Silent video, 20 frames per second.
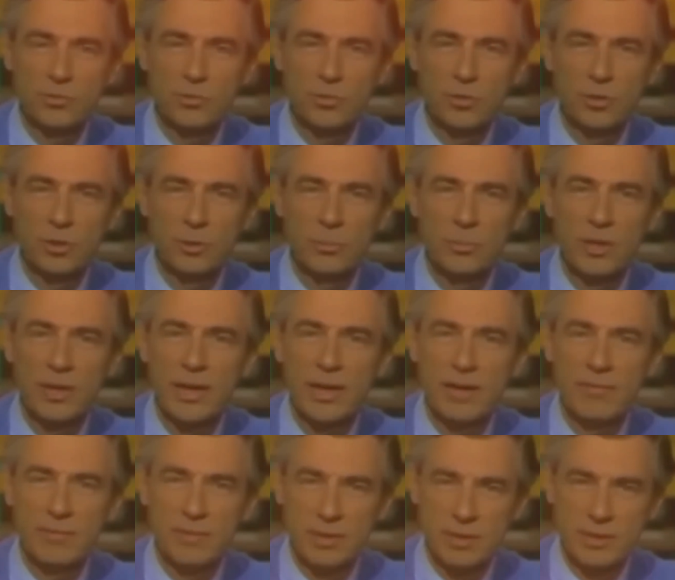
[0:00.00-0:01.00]
joke.
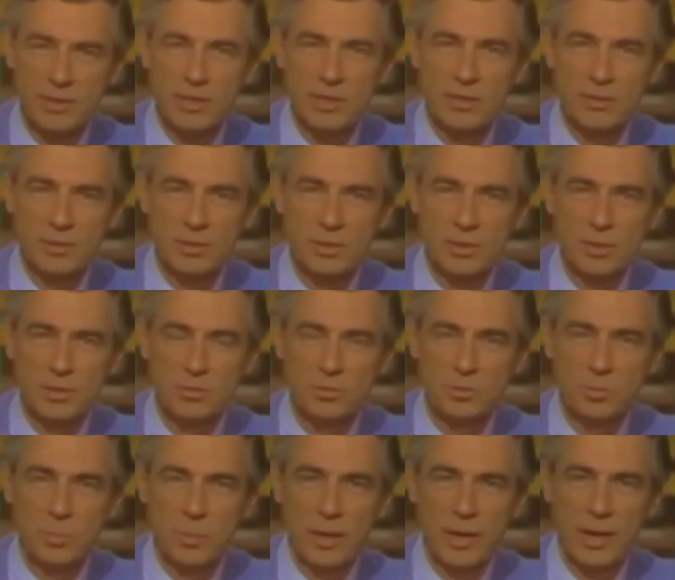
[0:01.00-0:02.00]
But he drew
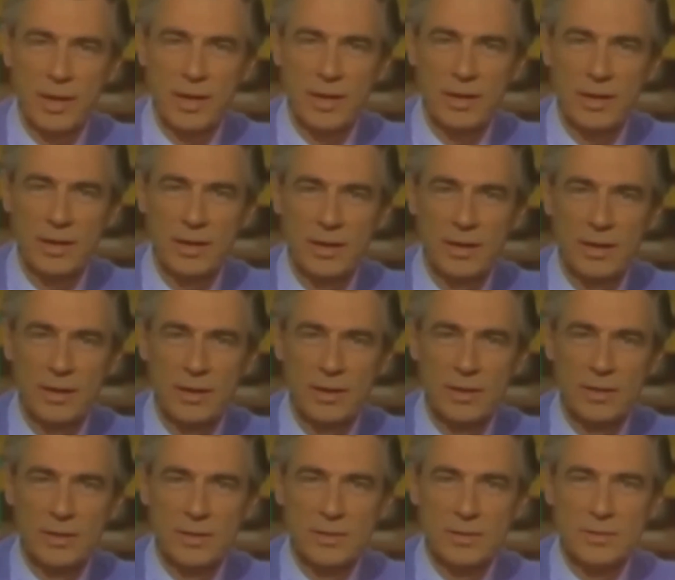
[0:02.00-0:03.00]
the line when Burger
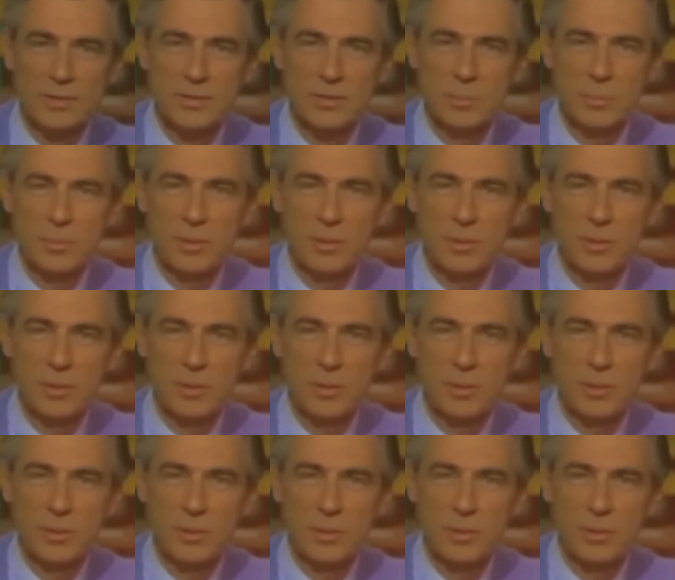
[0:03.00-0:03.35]
King aired a